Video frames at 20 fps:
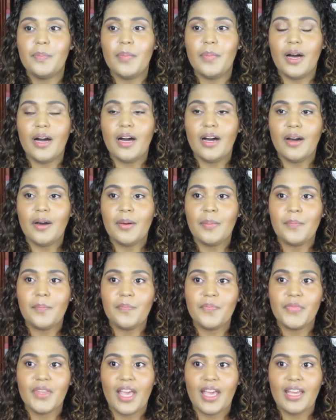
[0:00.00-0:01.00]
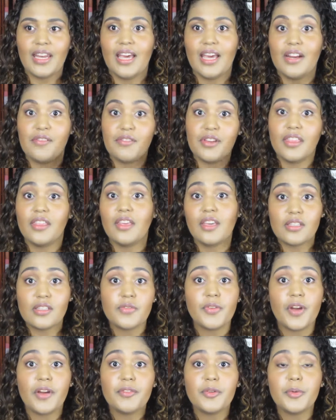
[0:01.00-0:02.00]
and not everything is
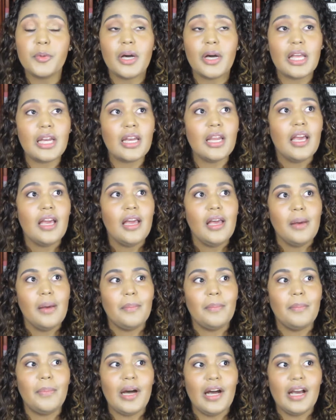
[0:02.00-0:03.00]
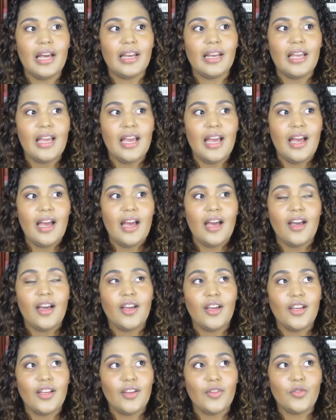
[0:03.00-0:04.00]
for everyone, but
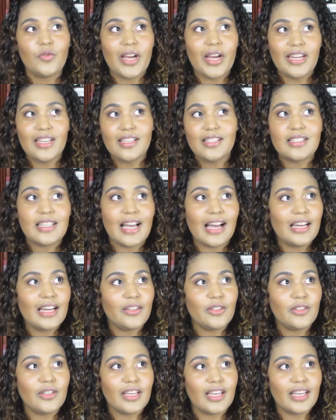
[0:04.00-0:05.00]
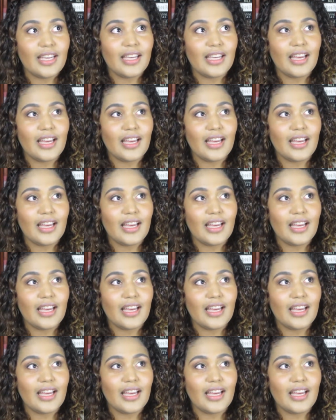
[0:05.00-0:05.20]
writing style,